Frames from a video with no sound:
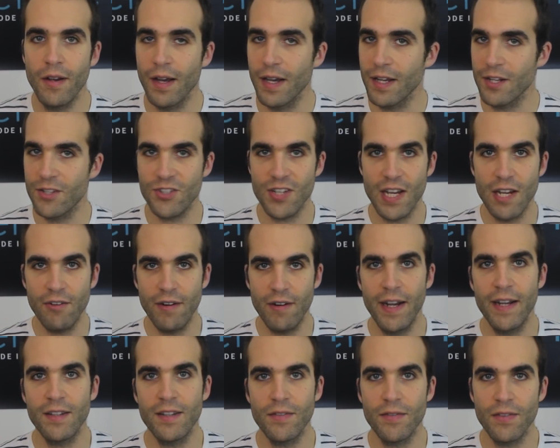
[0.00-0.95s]
like
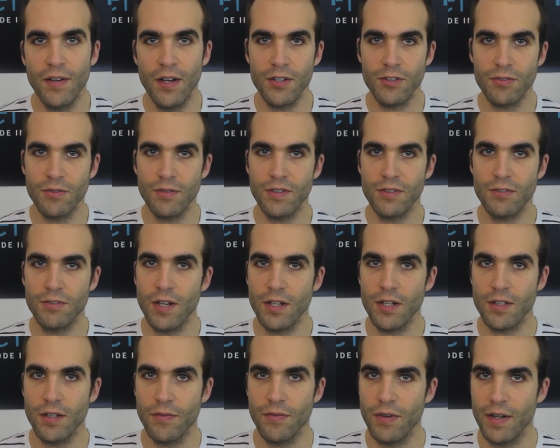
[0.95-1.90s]
generate a virtual
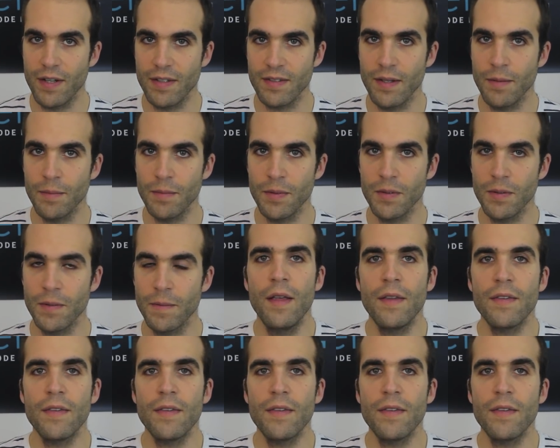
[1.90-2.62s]
destructor, for example.